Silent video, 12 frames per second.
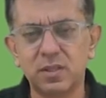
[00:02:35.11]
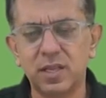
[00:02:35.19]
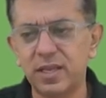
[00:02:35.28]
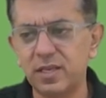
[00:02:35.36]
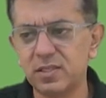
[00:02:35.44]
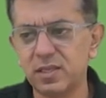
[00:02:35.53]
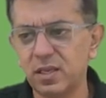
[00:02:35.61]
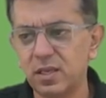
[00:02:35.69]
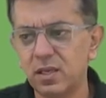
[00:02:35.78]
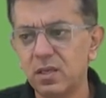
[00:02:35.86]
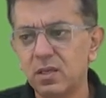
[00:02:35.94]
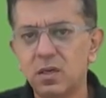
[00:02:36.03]
Like,
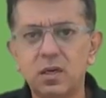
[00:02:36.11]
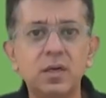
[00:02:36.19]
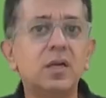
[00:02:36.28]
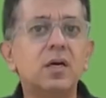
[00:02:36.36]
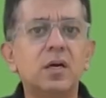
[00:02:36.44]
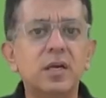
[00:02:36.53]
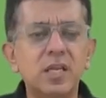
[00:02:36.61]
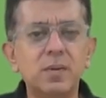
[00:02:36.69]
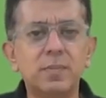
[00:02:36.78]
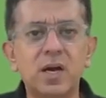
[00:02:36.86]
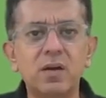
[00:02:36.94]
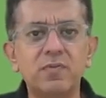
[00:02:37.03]
say,
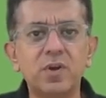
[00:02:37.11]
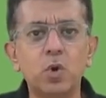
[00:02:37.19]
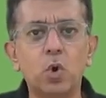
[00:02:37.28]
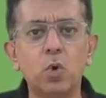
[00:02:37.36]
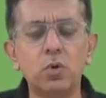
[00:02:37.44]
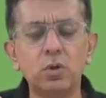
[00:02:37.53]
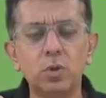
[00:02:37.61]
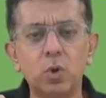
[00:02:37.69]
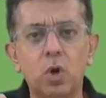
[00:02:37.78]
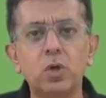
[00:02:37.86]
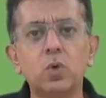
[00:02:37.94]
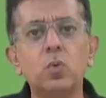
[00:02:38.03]
DMart will
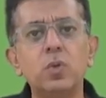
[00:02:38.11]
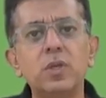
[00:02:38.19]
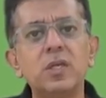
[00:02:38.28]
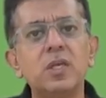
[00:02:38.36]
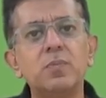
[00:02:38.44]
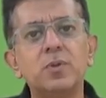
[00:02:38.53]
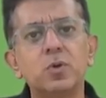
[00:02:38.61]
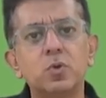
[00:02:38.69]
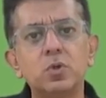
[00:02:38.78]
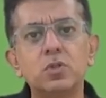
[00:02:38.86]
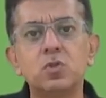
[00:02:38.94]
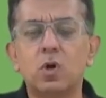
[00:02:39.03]
not only keep the
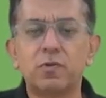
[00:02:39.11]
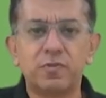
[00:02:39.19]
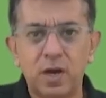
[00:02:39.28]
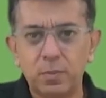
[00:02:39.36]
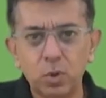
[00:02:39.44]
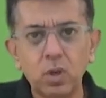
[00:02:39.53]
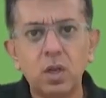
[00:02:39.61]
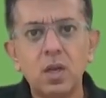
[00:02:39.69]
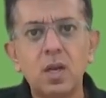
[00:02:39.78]
goods of Amul,